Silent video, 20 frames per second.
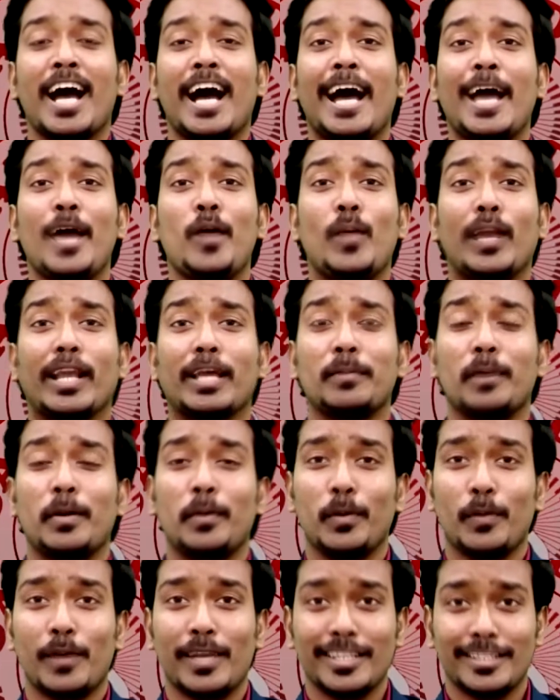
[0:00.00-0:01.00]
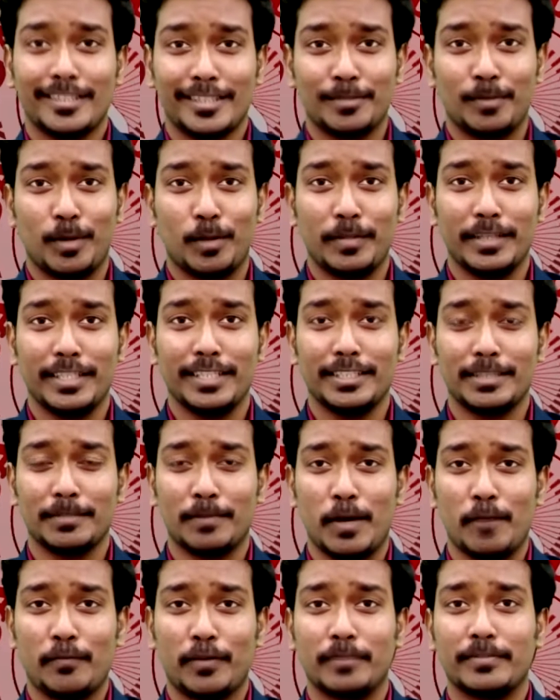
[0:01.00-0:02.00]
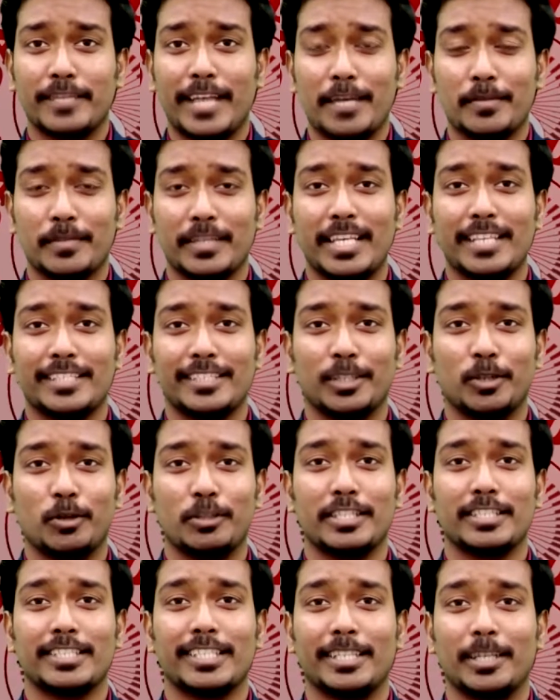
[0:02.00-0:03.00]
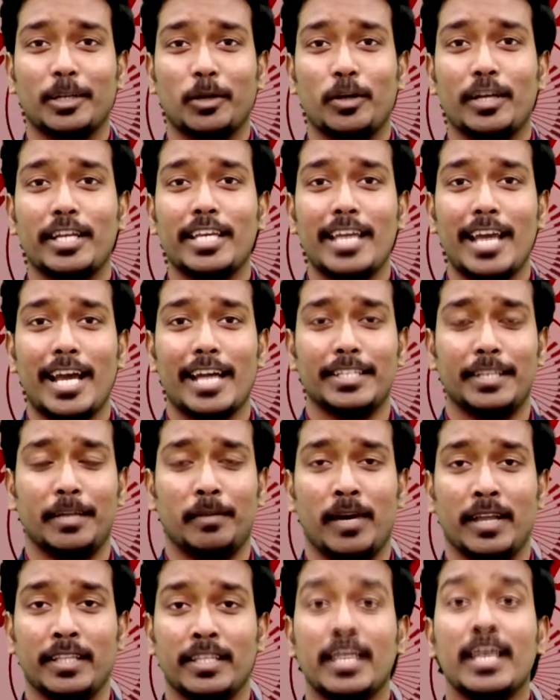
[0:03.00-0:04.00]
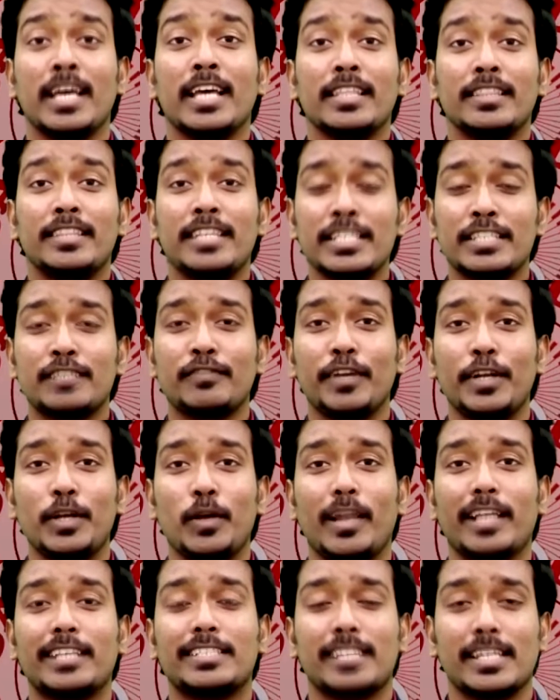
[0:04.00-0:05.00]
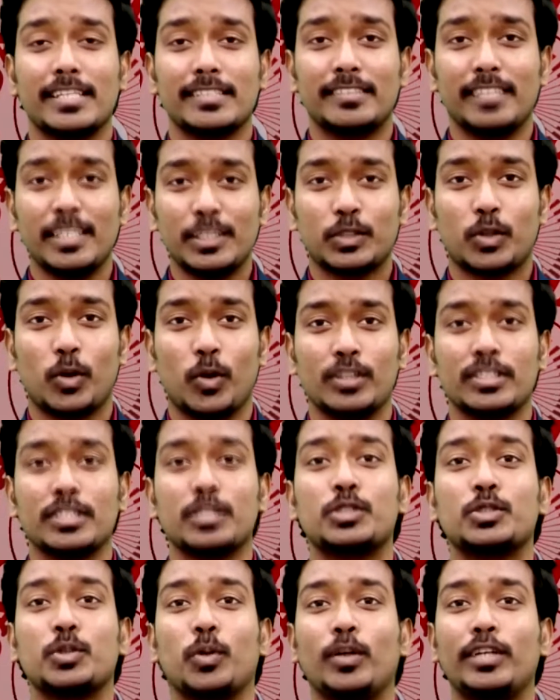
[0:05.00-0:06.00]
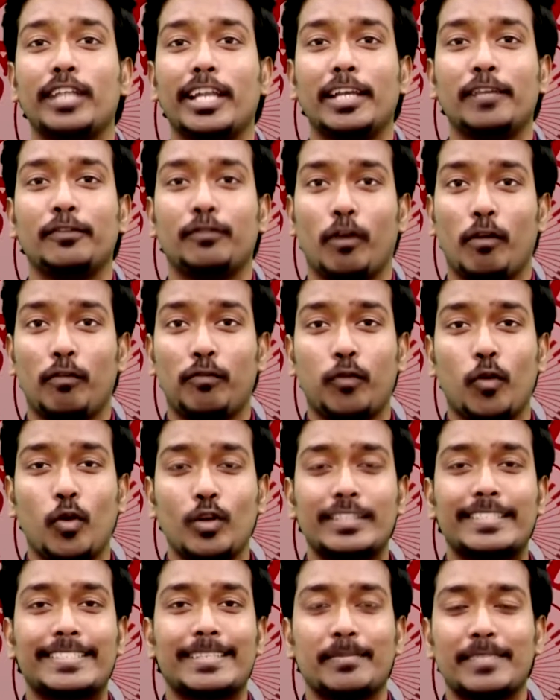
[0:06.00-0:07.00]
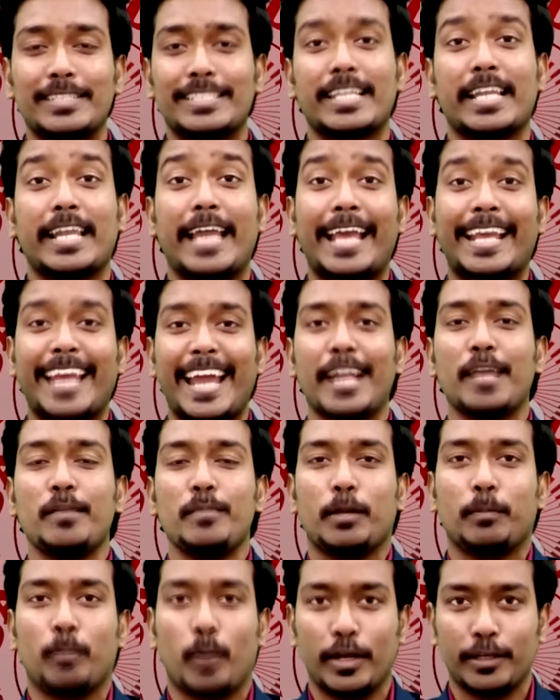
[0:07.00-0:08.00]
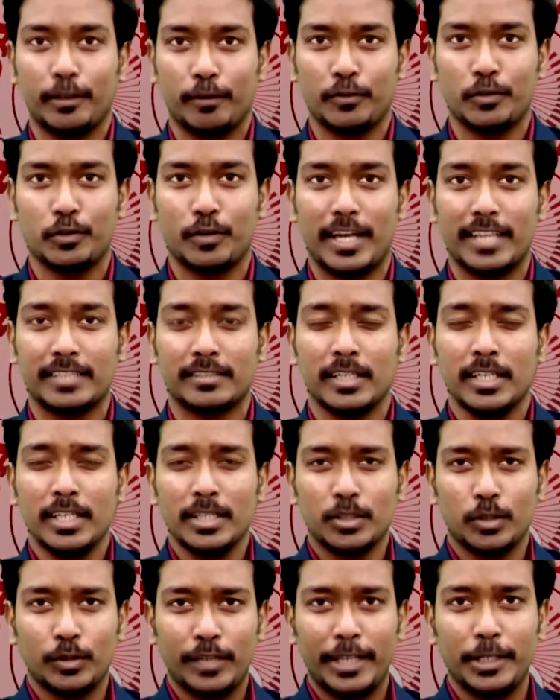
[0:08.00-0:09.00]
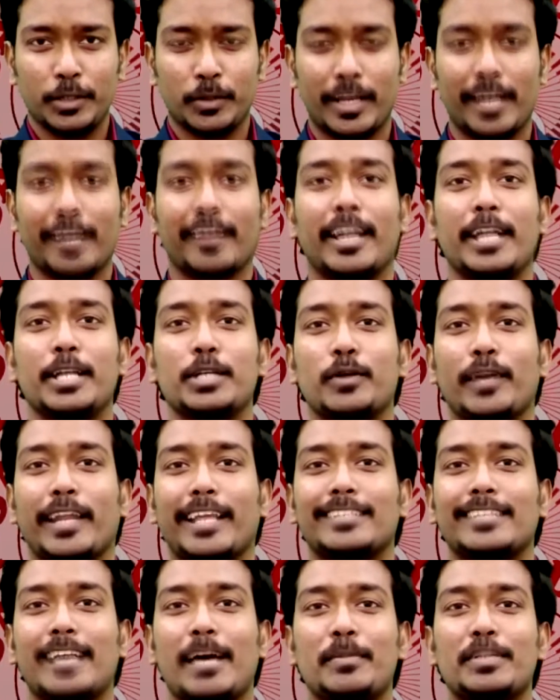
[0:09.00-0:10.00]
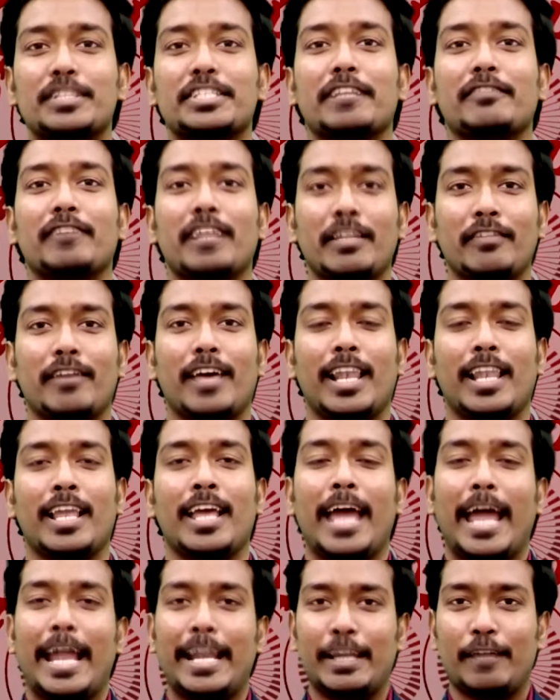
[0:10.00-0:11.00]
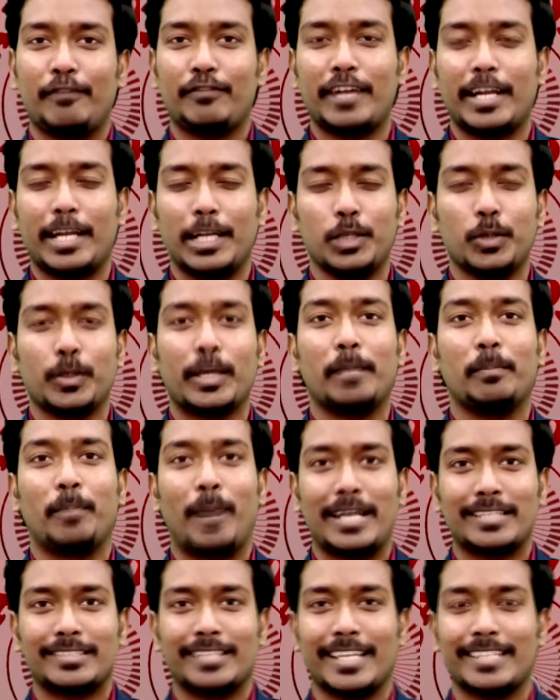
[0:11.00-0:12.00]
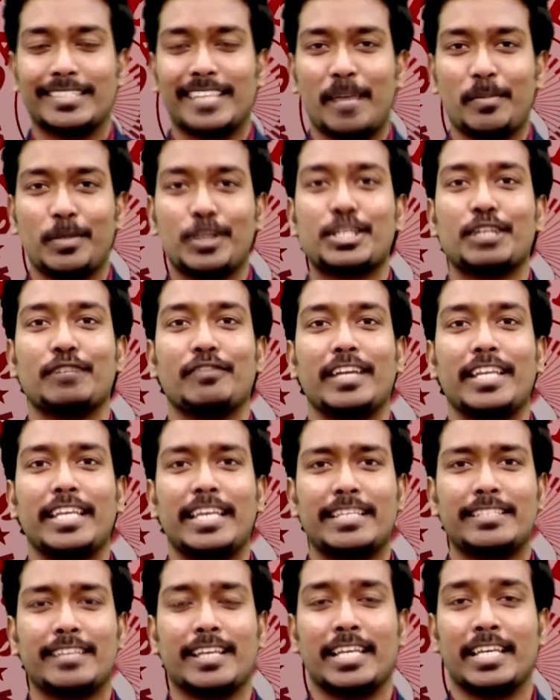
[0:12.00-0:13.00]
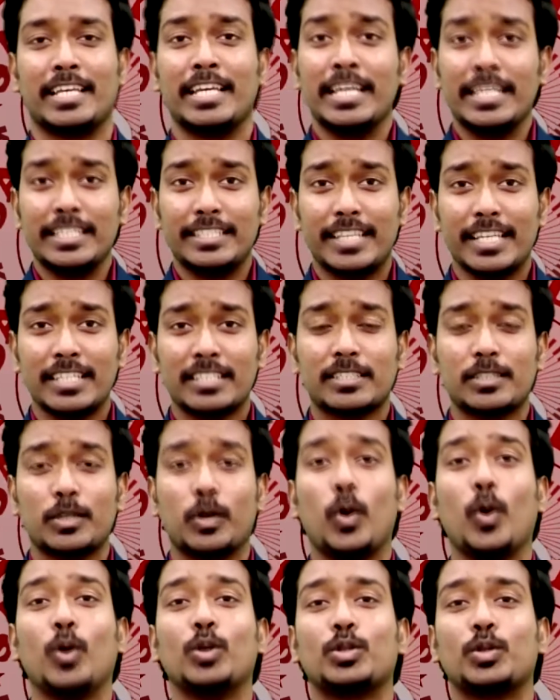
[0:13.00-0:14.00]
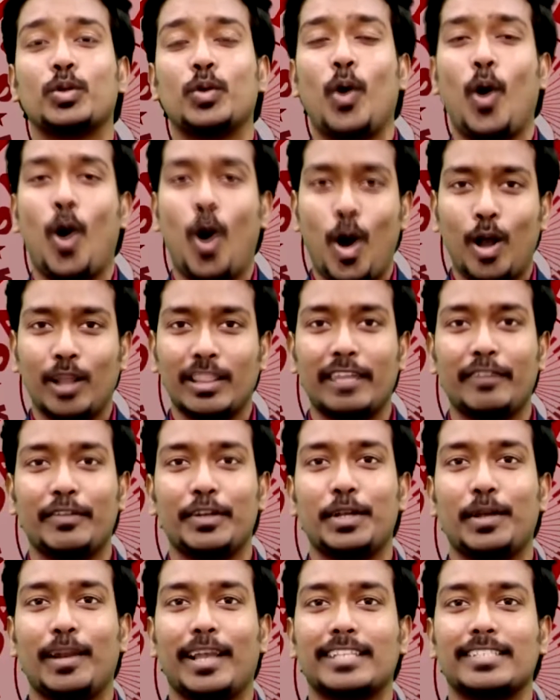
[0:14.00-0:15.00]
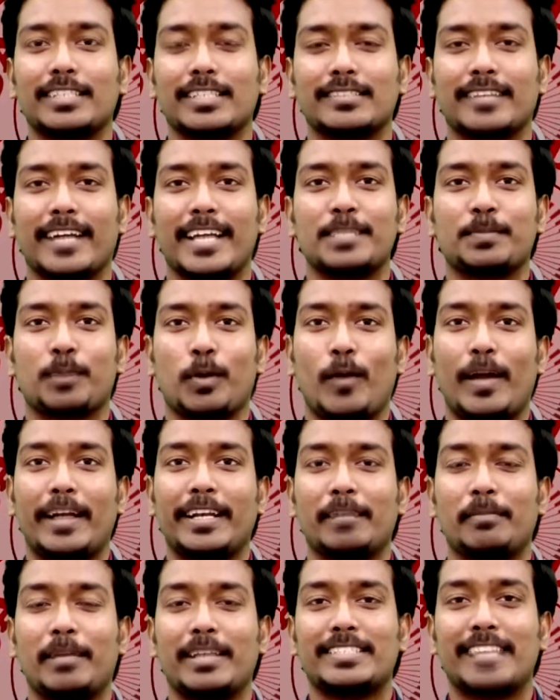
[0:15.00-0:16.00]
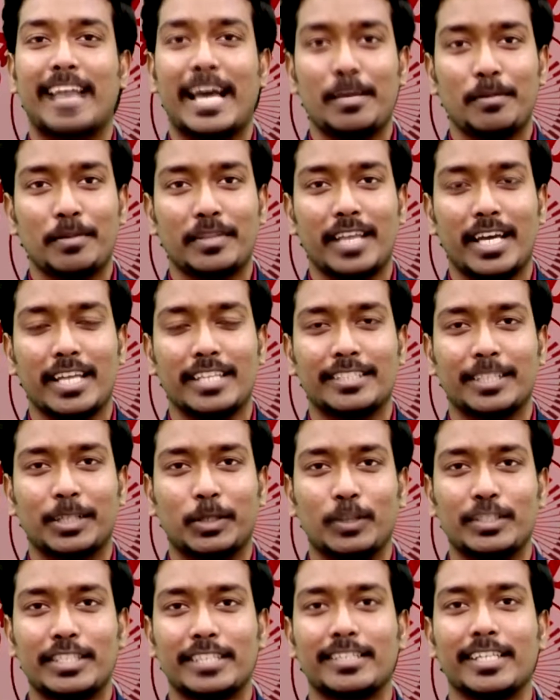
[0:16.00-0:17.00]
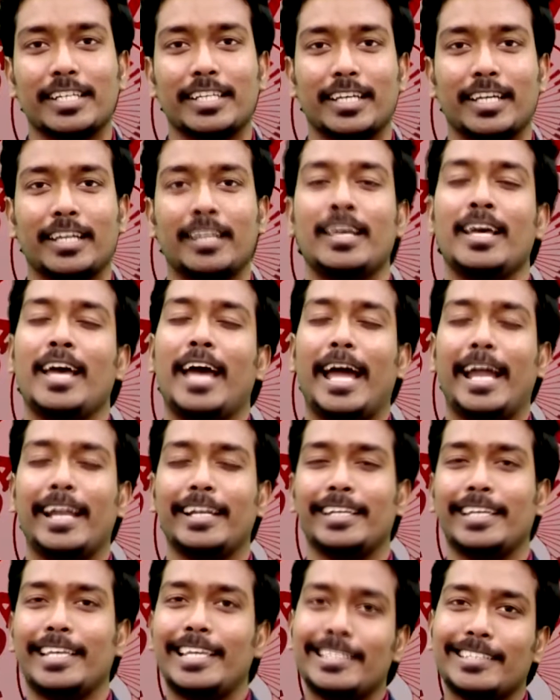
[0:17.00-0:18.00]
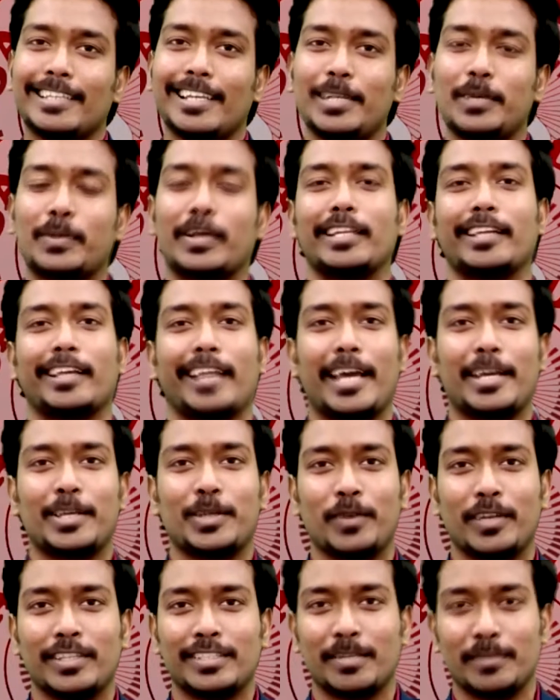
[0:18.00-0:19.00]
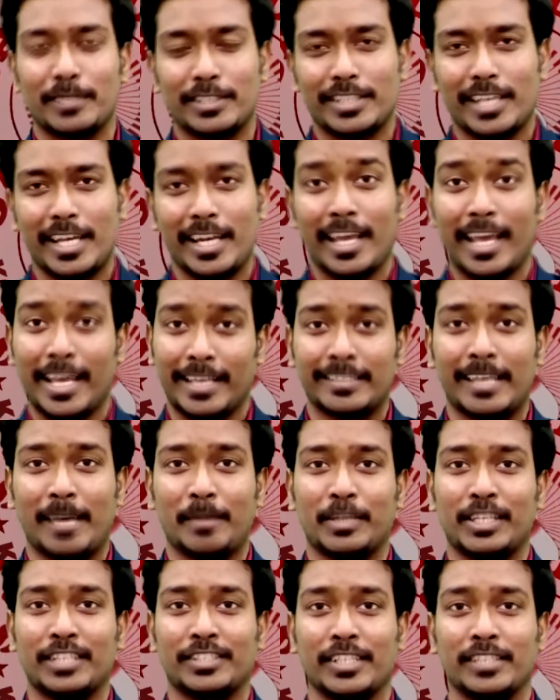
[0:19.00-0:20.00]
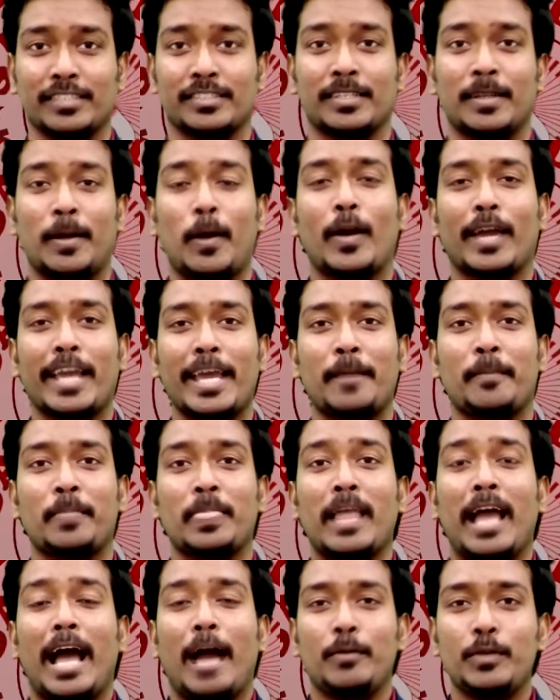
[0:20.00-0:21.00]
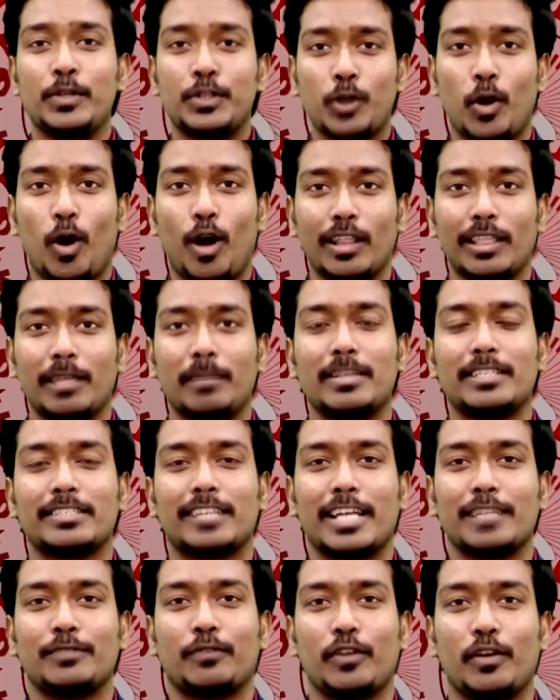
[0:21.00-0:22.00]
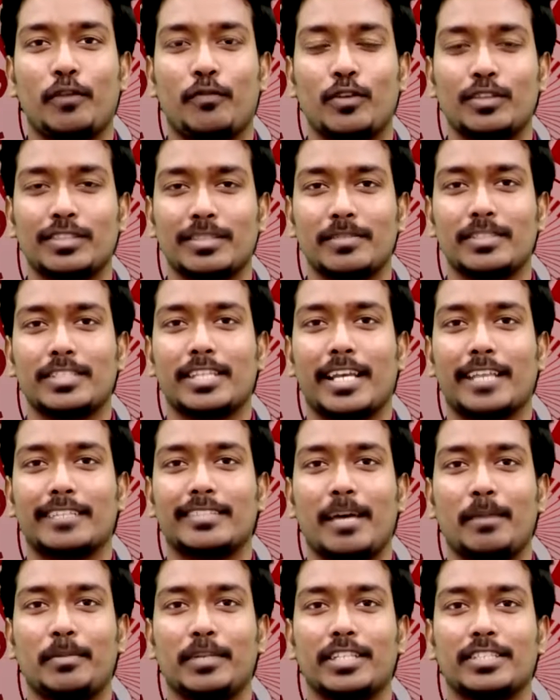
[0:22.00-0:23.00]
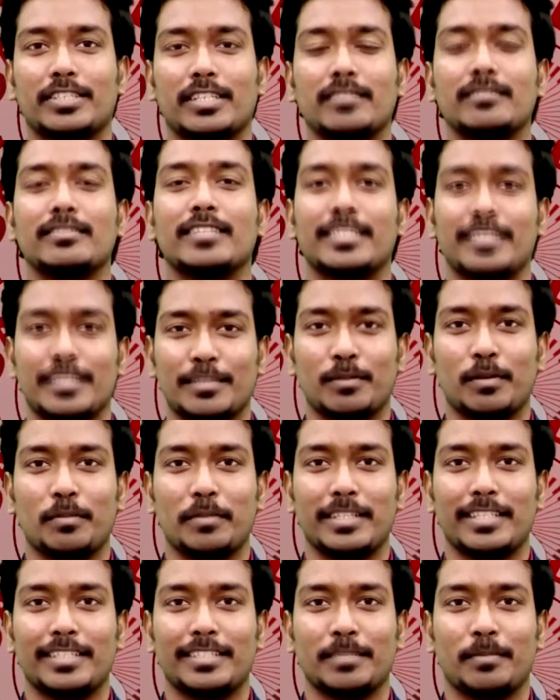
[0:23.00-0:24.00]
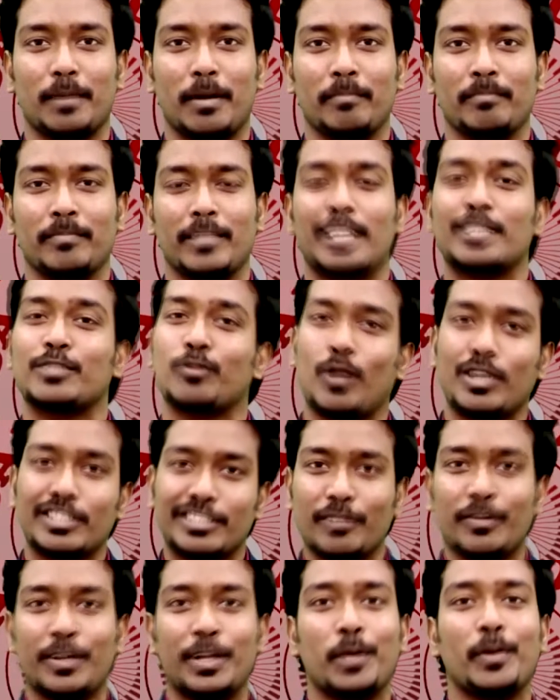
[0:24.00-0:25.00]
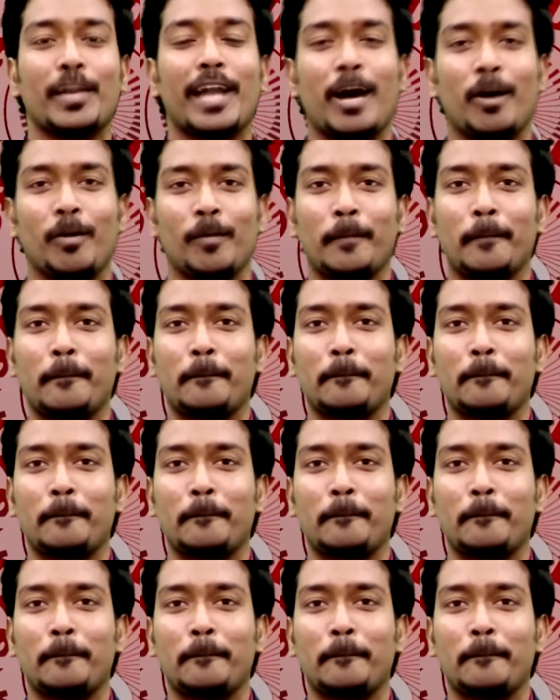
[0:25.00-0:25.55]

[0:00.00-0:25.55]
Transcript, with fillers: Hi, welcome everyone. This is Mohammad Inzamam from Siamedha EZ Coaching Centre, Koti, Hyderabad. This video lectures, this course is totally for 4th semester academic point of view guys, so that you can write your examination very well and definitely you can pass the examination very easily. Just go through all the video lectures guys provided by Siamedha EZ Coaching Centre and easily you can crack your semester examinations. Okay, I wish you all the best guys for your 4th semester examination. This is Mohammad Inzamam. Let's watch the video now.